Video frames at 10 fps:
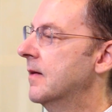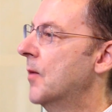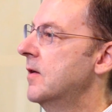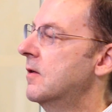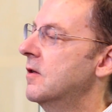
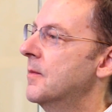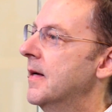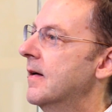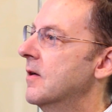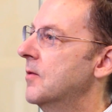Western
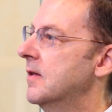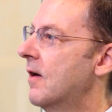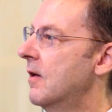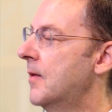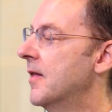European countries.
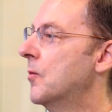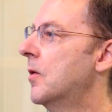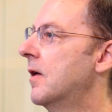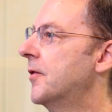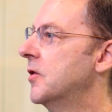All around the
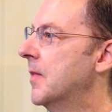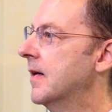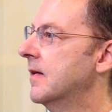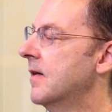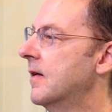world, there's
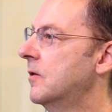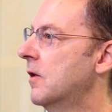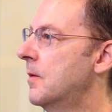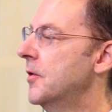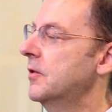been a
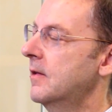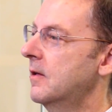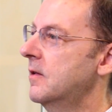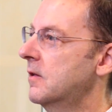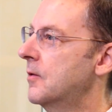
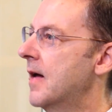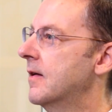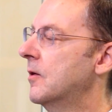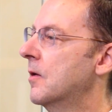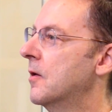global
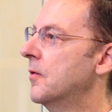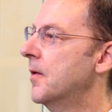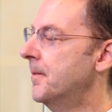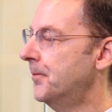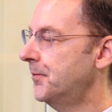slowdown in
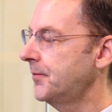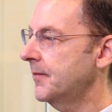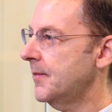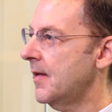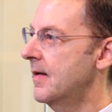growth
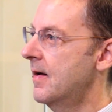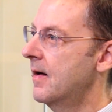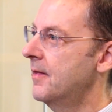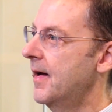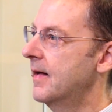
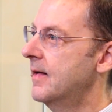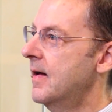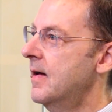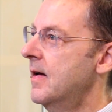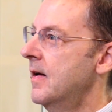that
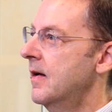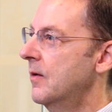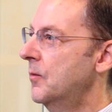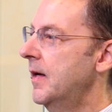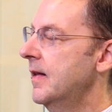
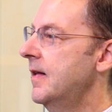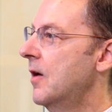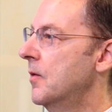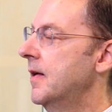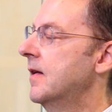really
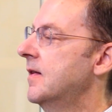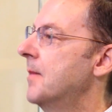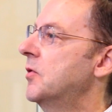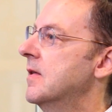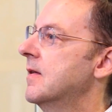the only
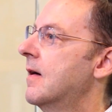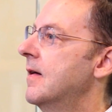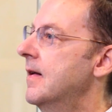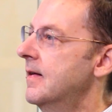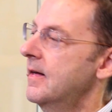exceptions
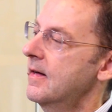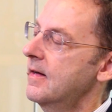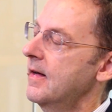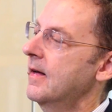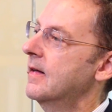are
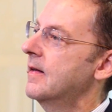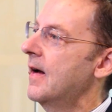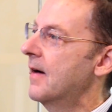India and